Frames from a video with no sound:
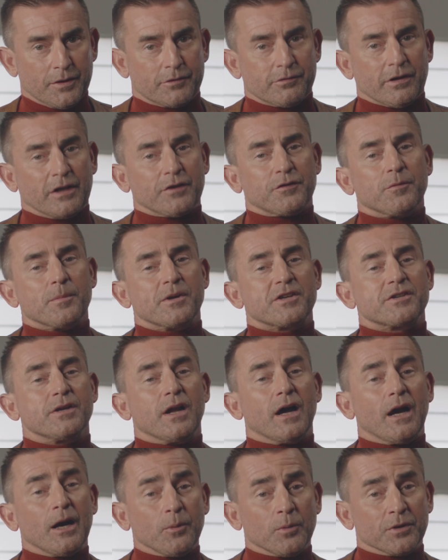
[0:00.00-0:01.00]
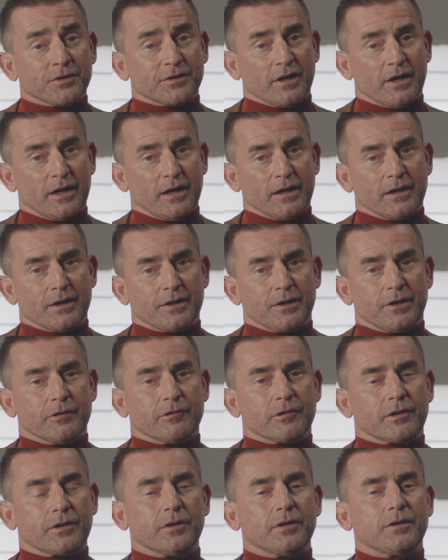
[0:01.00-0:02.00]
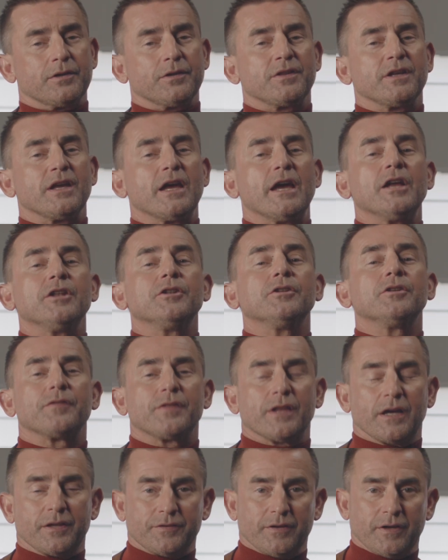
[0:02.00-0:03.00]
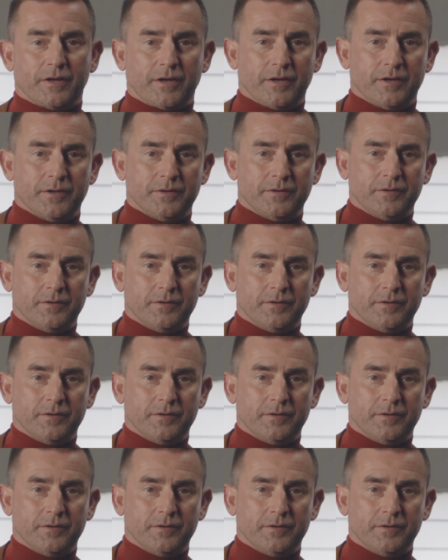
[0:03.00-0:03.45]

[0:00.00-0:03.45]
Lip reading: The transformation I want to highlight here occurred at the end of that decade.